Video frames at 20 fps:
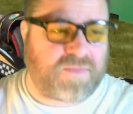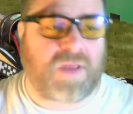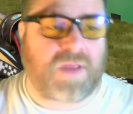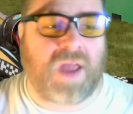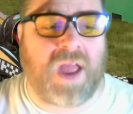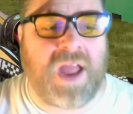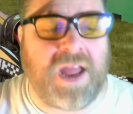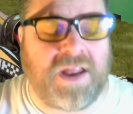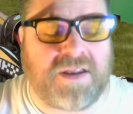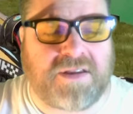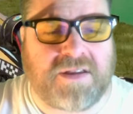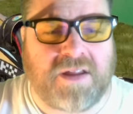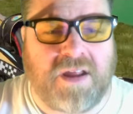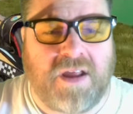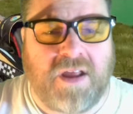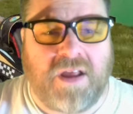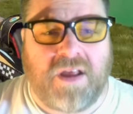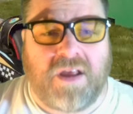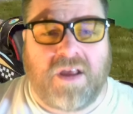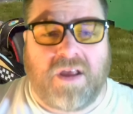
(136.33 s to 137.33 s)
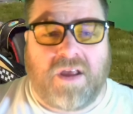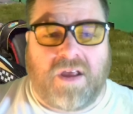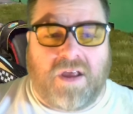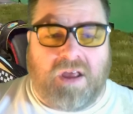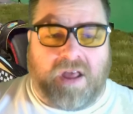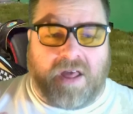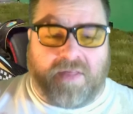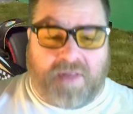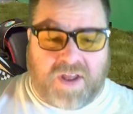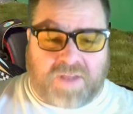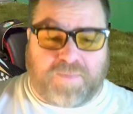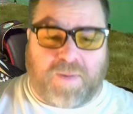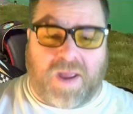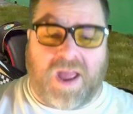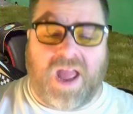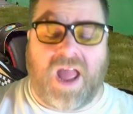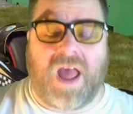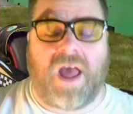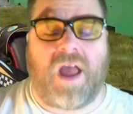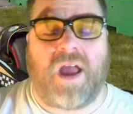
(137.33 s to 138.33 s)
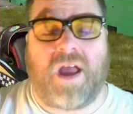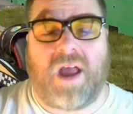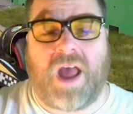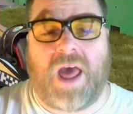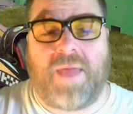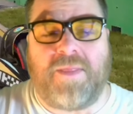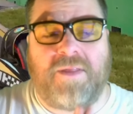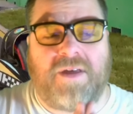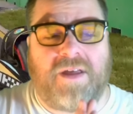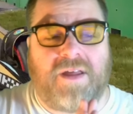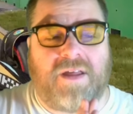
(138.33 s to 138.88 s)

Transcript: is this bit here, and